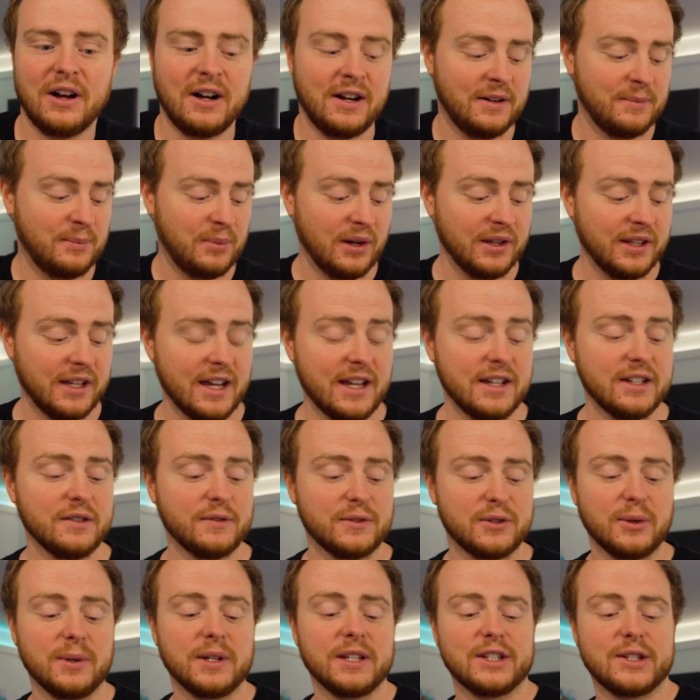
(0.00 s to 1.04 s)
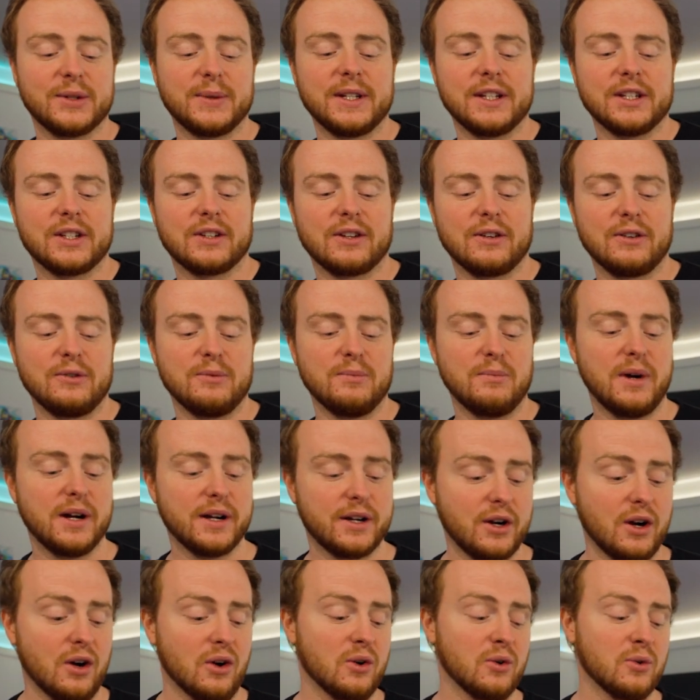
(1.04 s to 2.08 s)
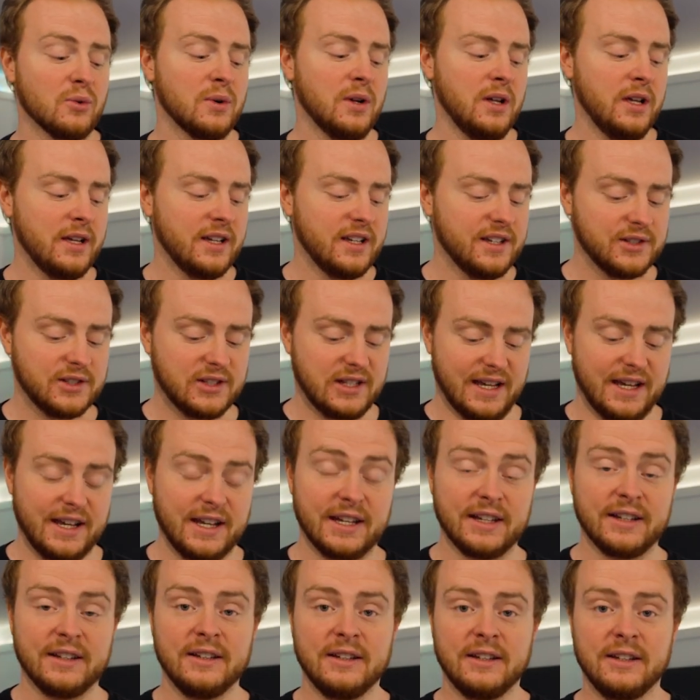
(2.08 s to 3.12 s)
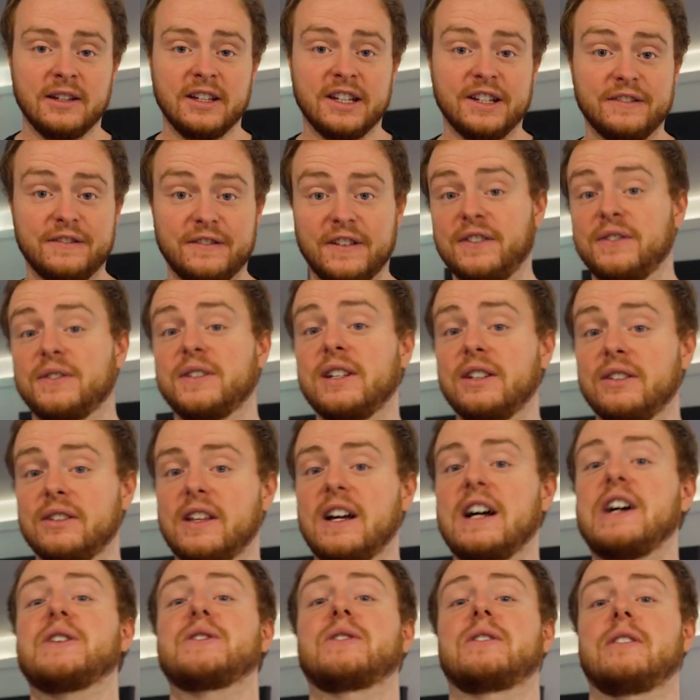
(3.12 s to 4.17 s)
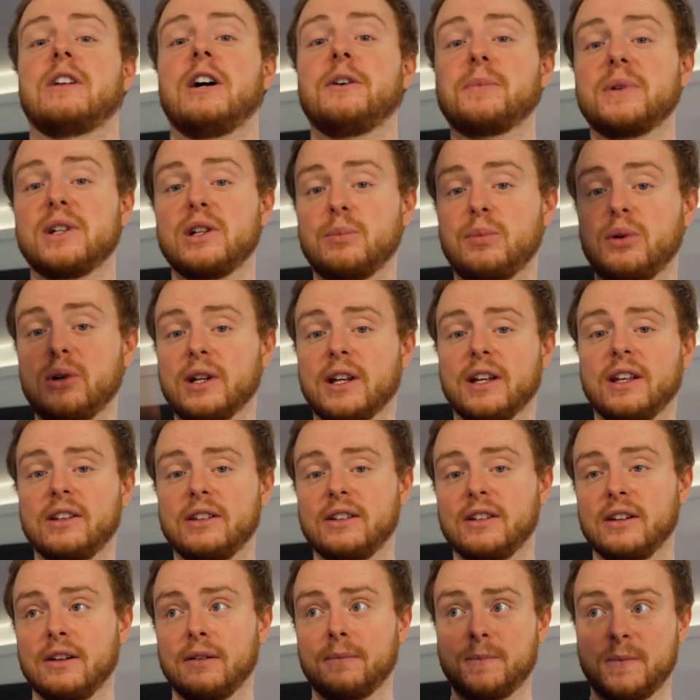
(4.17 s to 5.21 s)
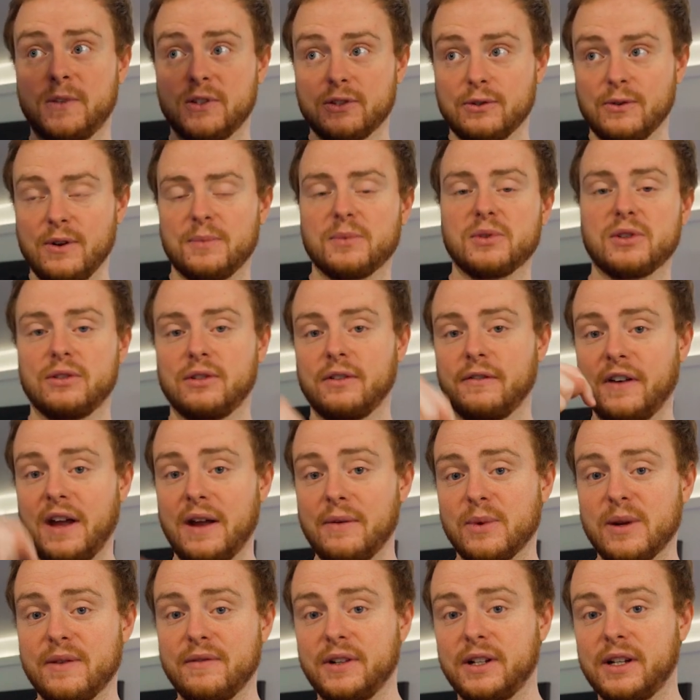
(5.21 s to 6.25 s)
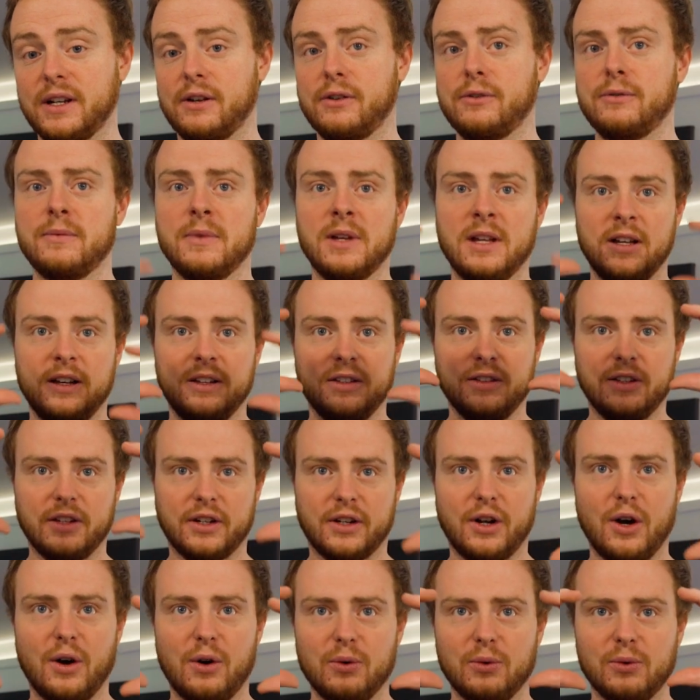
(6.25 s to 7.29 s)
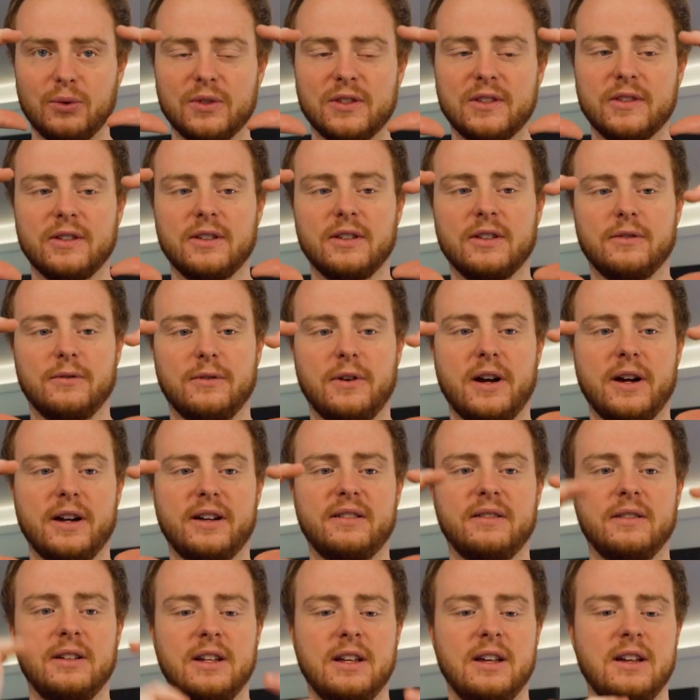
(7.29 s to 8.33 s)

By the end of 2022, my goal is to hit 15,000. I'm going to put it in the description of every video, the goals, right?